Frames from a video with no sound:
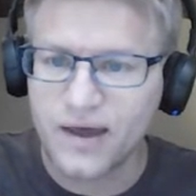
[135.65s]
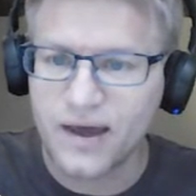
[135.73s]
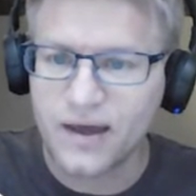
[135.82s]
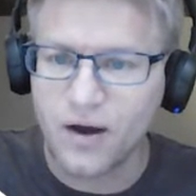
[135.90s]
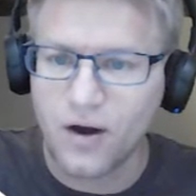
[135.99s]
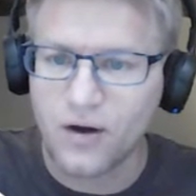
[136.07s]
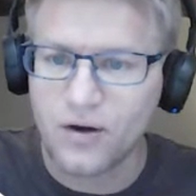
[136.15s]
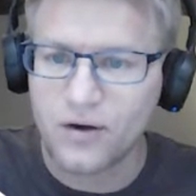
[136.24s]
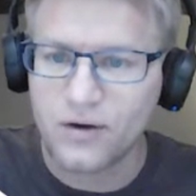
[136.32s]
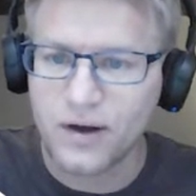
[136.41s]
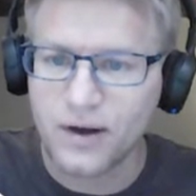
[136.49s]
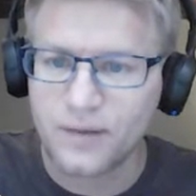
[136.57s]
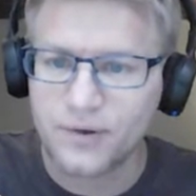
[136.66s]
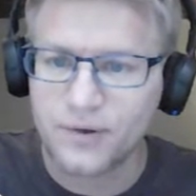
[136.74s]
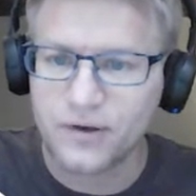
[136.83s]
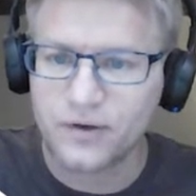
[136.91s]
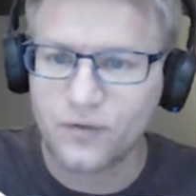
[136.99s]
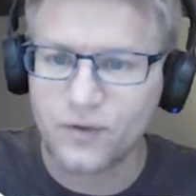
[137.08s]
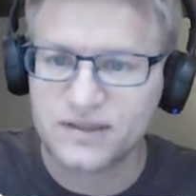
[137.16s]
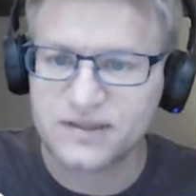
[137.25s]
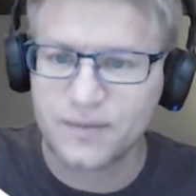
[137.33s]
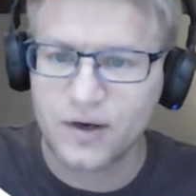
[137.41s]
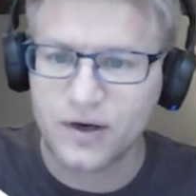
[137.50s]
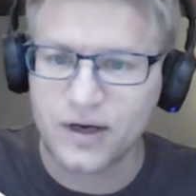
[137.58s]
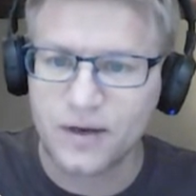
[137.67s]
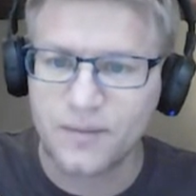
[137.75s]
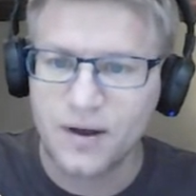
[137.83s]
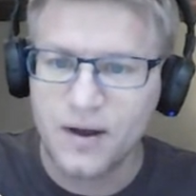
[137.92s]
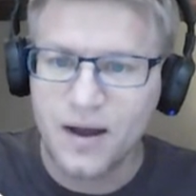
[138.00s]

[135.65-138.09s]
They are, I'm going to put a little question mark in them.